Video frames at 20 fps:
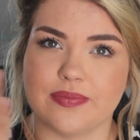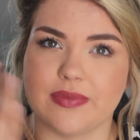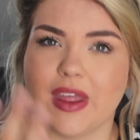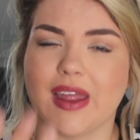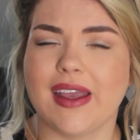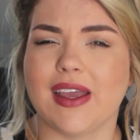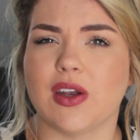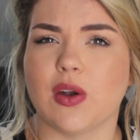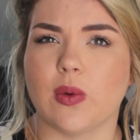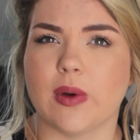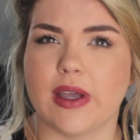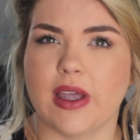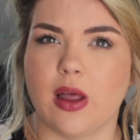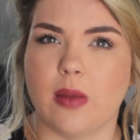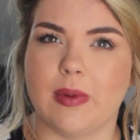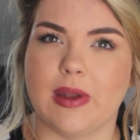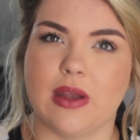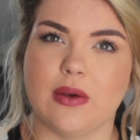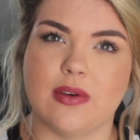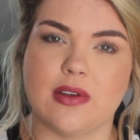not like an
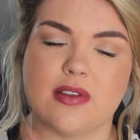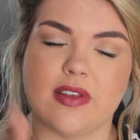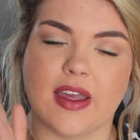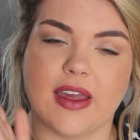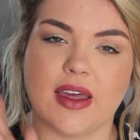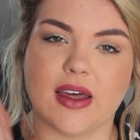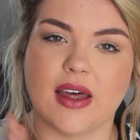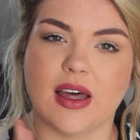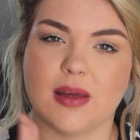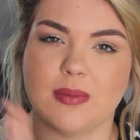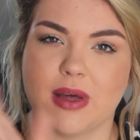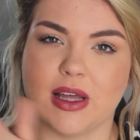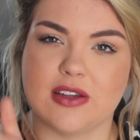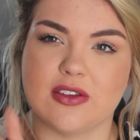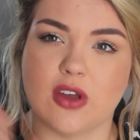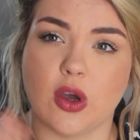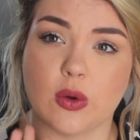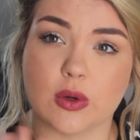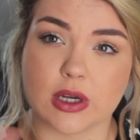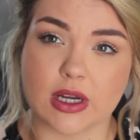oil, but it was like a
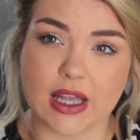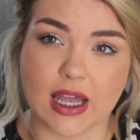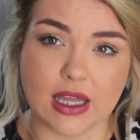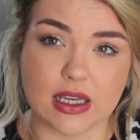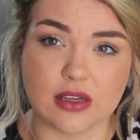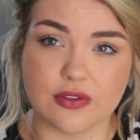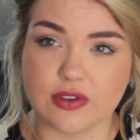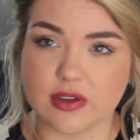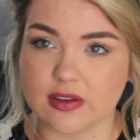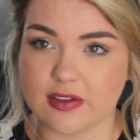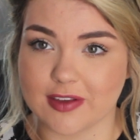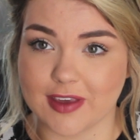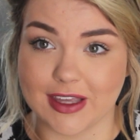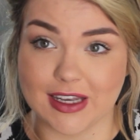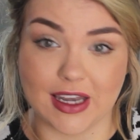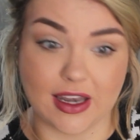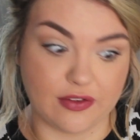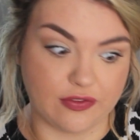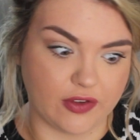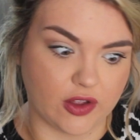toner kind of for the
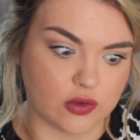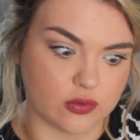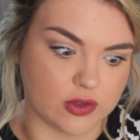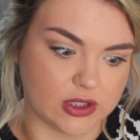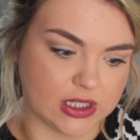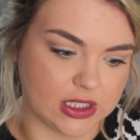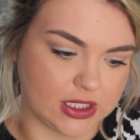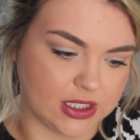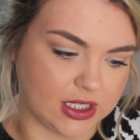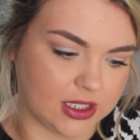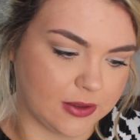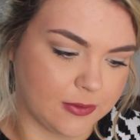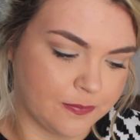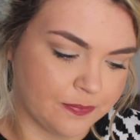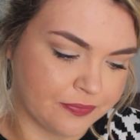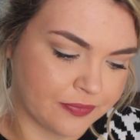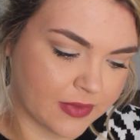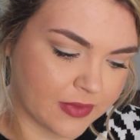skin, and it felt really good.